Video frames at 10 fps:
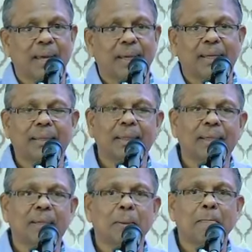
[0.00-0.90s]
In
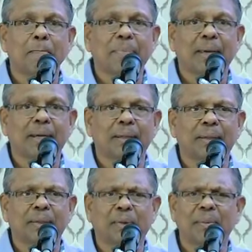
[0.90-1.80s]
the,
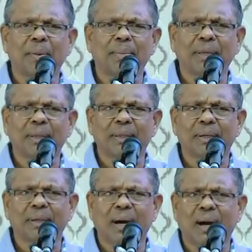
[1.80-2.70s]
you remember in
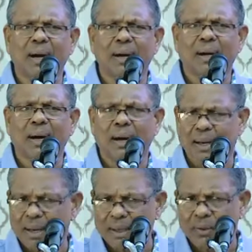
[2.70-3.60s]
the
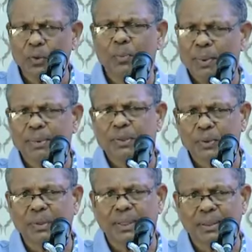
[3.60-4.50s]
Alagadupama
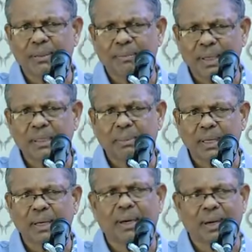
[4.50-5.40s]
Sutta,
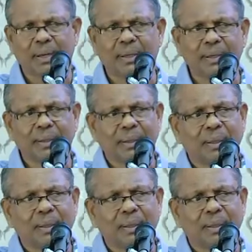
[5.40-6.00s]
Majjhima Nikaya,